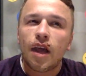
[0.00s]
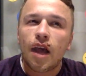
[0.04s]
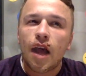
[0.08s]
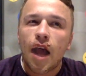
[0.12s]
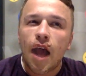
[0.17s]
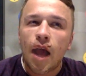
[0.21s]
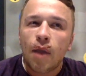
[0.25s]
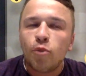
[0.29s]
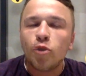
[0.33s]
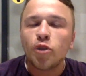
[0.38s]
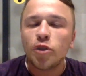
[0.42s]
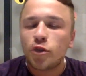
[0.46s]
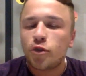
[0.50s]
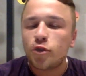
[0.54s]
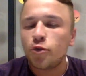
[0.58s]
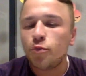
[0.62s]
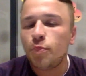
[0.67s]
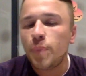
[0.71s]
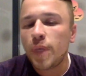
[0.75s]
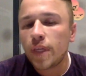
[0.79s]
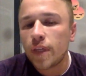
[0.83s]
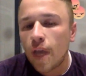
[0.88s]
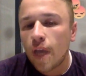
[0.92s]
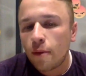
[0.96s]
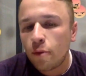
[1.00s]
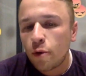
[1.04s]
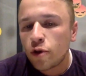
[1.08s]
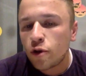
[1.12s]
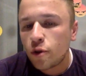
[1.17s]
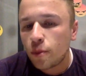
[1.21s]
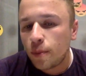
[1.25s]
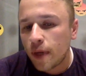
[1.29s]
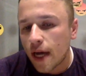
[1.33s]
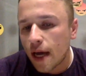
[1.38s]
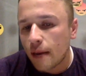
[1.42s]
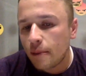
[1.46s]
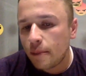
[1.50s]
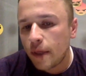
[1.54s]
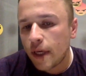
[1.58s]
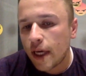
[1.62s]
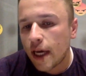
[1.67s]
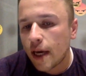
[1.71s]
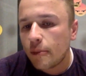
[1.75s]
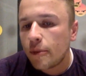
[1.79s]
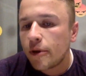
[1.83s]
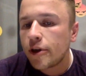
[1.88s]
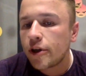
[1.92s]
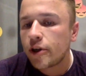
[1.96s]
I want to be, I want to become,
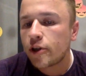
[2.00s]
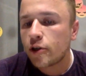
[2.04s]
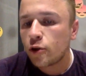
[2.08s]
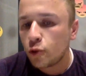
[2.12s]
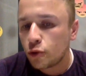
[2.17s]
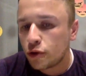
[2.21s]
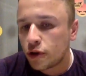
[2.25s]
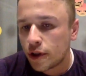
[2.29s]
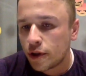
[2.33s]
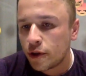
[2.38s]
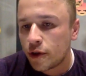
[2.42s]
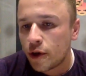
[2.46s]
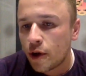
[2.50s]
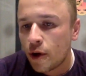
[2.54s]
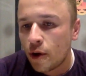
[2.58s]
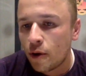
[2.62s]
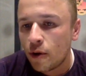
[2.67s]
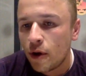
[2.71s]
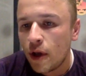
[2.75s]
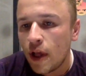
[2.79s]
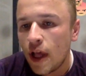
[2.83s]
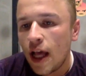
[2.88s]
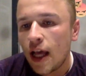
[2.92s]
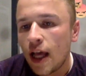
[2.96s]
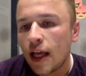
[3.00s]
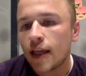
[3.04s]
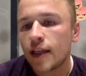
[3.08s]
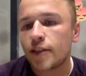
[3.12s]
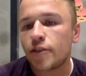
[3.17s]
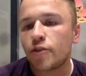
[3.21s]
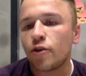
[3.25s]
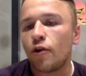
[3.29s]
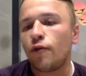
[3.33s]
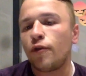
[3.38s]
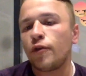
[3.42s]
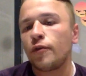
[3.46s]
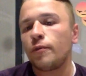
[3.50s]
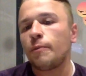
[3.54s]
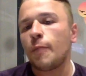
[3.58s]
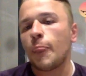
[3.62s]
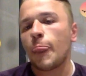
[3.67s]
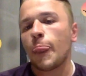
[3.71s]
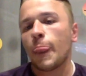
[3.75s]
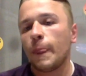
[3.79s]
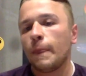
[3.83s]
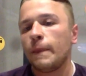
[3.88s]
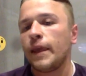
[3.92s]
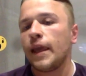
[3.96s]
become a recruiter, you know. Mm-hmm. Yeah. So,
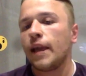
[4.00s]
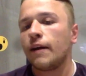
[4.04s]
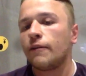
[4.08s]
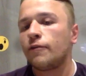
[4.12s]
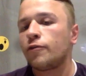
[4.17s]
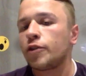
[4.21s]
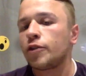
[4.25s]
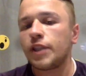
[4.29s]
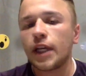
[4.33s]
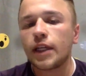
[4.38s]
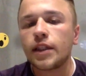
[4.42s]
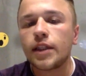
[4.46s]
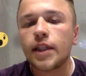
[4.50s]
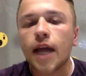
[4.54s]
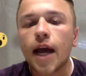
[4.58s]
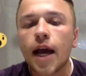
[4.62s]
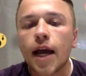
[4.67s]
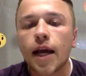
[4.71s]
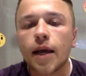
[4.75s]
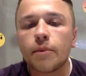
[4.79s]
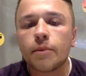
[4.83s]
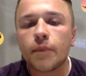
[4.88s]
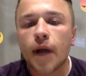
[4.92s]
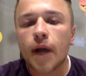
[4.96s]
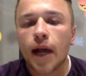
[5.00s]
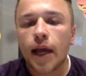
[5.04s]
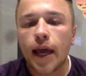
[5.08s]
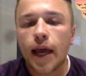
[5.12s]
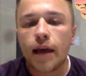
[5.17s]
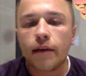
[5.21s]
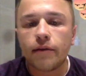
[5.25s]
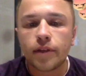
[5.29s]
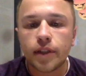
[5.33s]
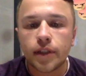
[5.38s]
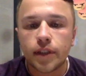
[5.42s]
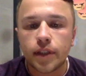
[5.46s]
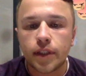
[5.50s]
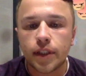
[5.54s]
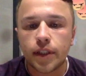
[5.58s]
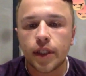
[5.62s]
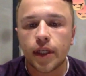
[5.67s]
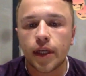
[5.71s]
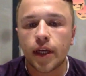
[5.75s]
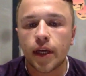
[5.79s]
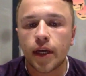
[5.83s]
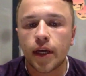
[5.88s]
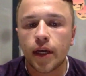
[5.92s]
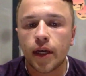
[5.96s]
Yeah, for that time, I haven't
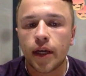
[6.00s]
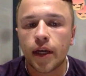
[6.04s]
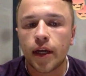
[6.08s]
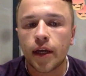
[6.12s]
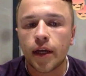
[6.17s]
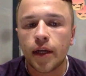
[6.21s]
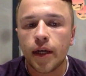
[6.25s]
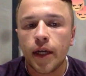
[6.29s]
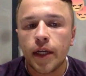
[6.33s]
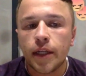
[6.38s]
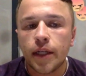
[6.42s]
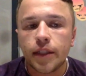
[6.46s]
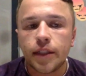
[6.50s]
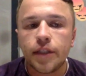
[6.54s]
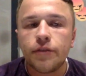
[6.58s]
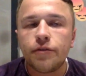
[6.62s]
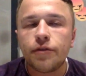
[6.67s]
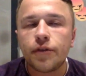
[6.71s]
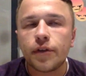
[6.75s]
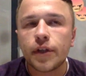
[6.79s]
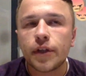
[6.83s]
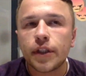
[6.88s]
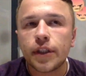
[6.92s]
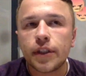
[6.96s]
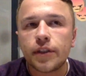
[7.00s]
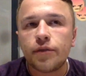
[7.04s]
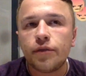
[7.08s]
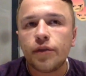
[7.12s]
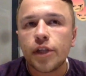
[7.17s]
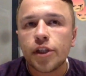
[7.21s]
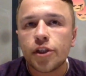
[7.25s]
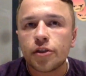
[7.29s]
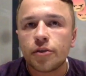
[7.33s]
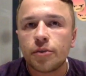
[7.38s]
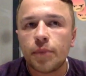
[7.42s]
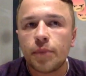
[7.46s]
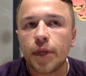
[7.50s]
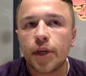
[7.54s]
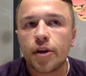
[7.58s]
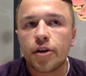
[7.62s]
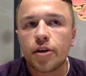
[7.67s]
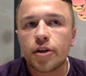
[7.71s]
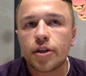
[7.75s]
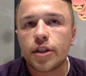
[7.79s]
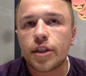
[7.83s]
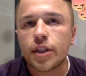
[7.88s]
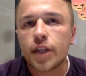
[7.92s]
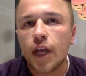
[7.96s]
uh, different vision
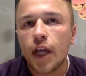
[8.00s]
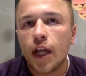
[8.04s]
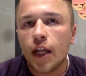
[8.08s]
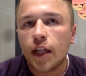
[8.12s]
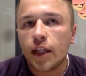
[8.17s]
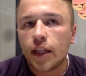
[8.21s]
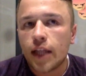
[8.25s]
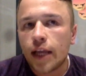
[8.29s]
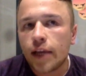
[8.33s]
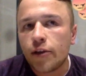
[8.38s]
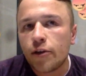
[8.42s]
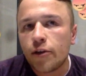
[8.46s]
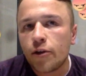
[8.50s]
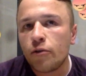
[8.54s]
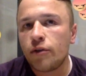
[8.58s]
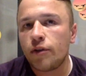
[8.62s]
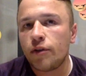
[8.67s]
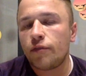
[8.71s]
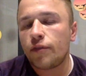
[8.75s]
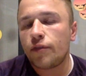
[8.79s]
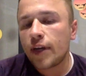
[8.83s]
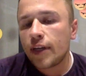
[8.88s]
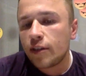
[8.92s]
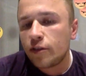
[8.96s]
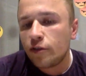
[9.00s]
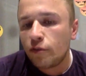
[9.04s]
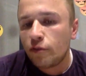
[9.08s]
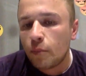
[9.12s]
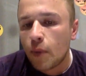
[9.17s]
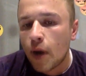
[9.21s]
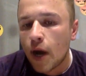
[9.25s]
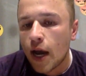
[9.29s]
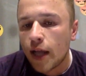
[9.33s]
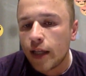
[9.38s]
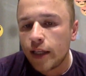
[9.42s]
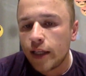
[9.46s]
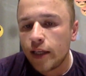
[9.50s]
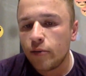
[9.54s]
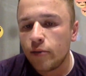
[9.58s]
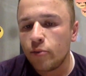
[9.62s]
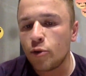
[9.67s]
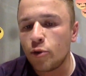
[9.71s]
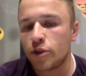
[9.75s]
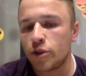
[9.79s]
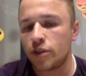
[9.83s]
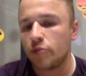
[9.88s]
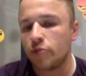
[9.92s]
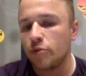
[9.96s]
because, like, you know, the friend of mine, he
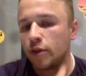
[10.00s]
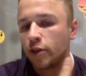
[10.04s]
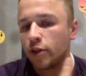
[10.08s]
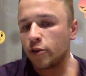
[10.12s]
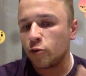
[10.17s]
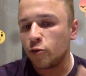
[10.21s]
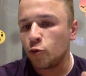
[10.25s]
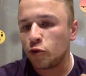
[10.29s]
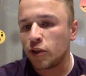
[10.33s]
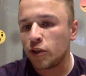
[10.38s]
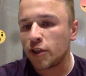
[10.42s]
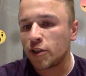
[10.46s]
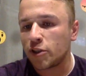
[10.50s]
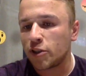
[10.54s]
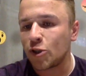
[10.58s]
was a recruiter.